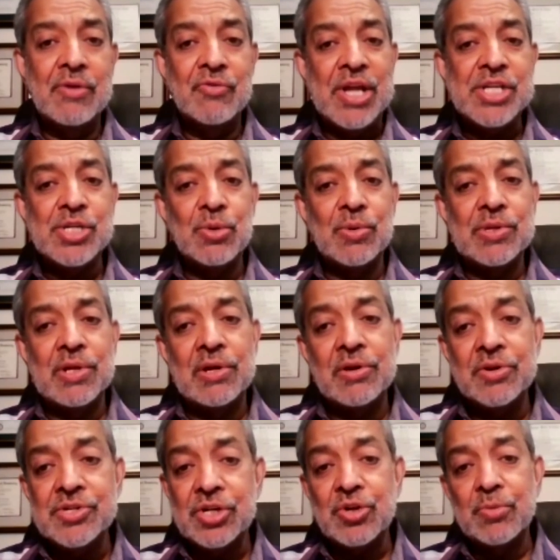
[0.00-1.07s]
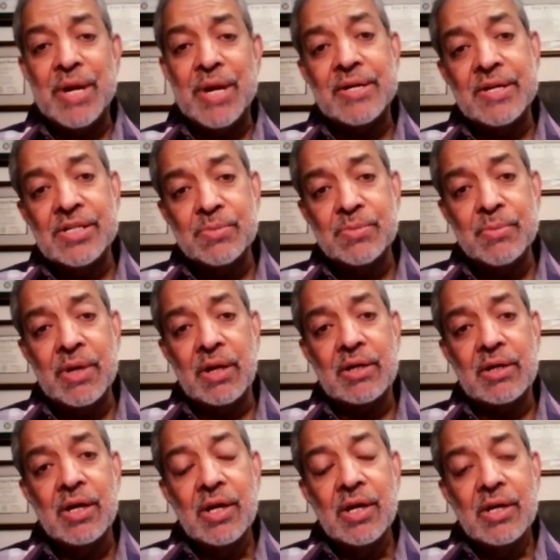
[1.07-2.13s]
Rachel was allergic to Brenda's
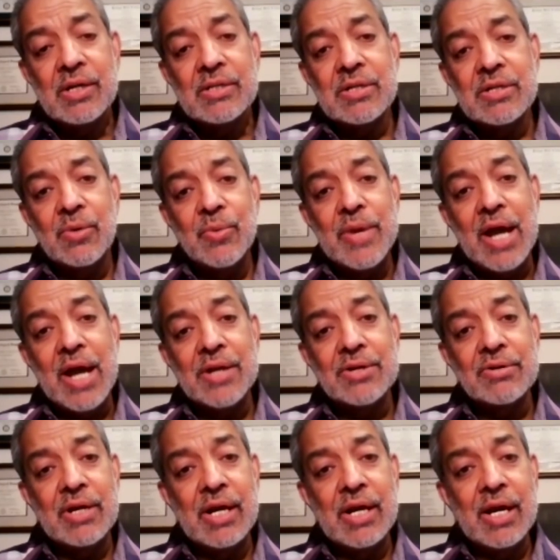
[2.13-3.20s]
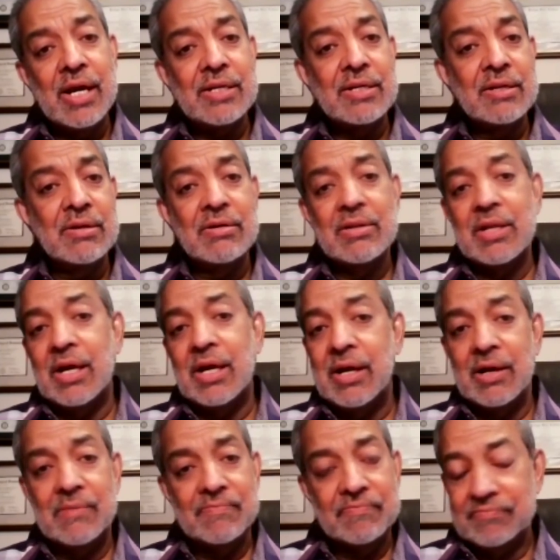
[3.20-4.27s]
milk. So we had to get,
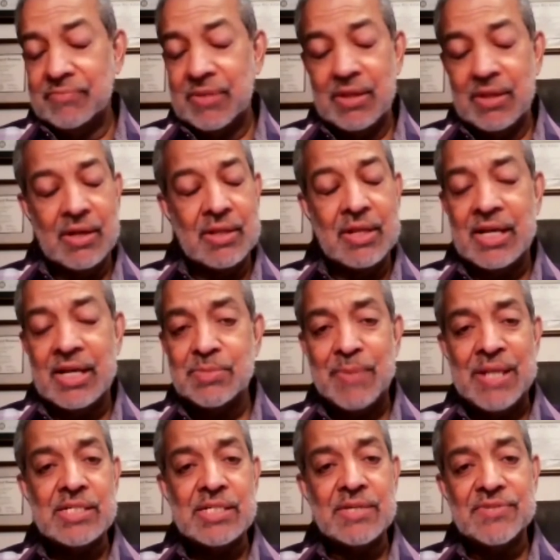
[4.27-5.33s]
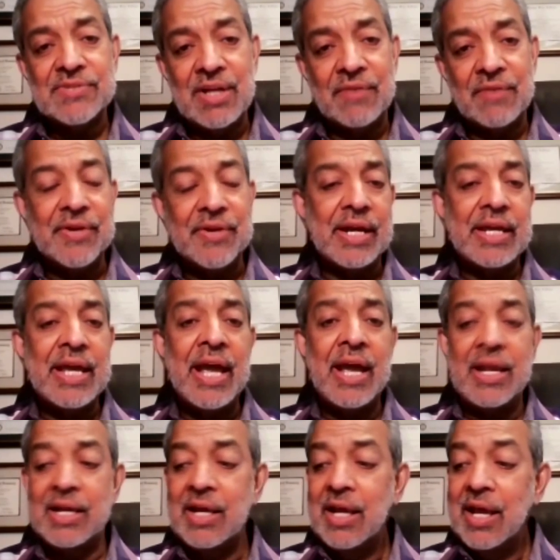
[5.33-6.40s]
the expensive stuff in a
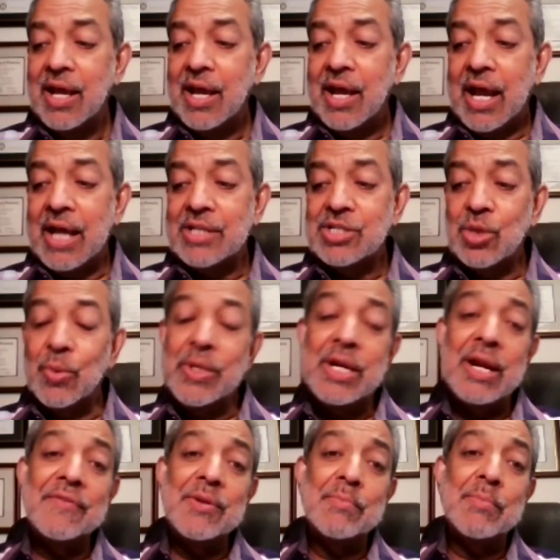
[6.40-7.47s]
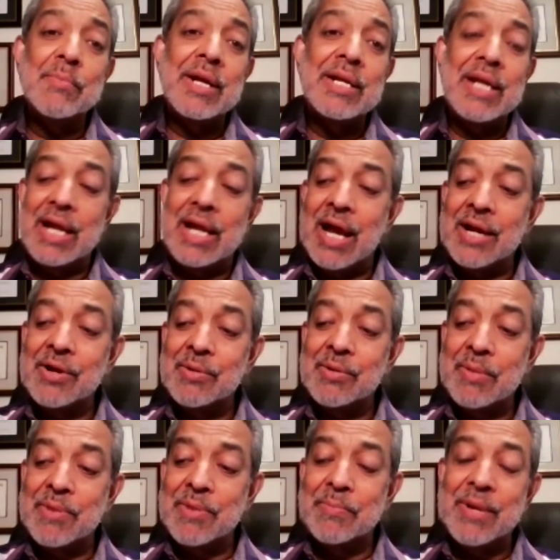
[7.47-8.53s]
can. And so we didn't have any money. And I
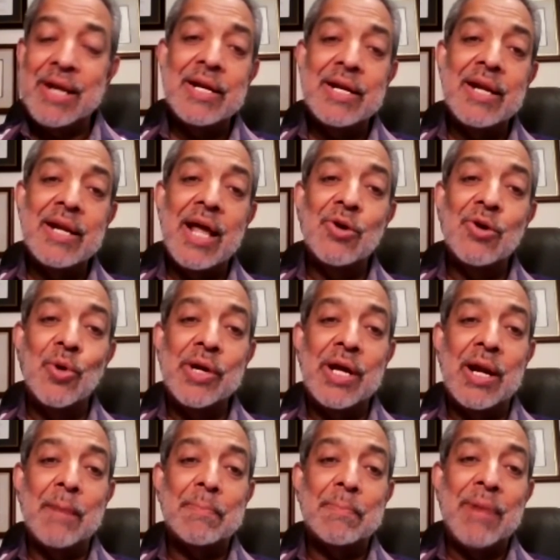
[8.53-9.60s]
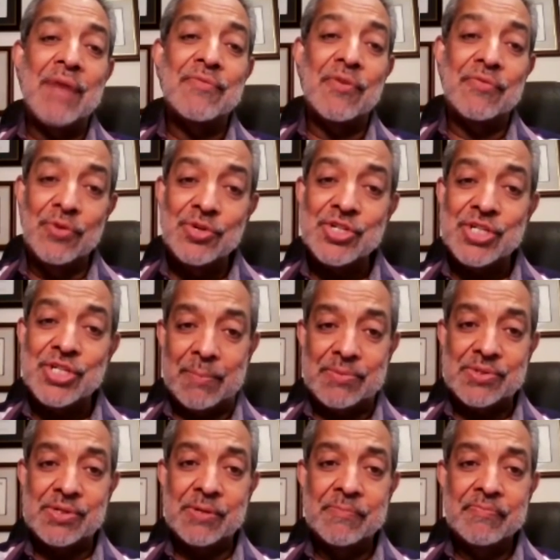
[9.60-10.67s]
remember Brenda and I going and applying for food
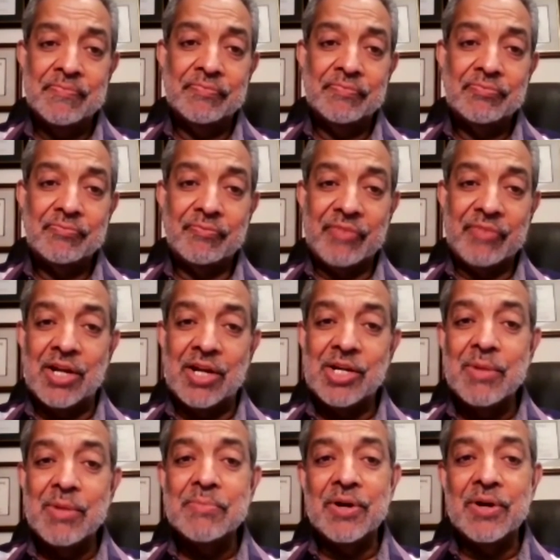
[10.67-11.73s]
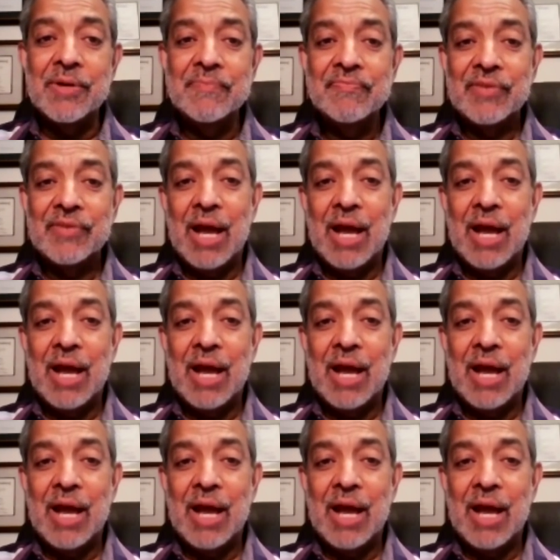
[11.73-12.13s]
stamps. Yeah. Now remember,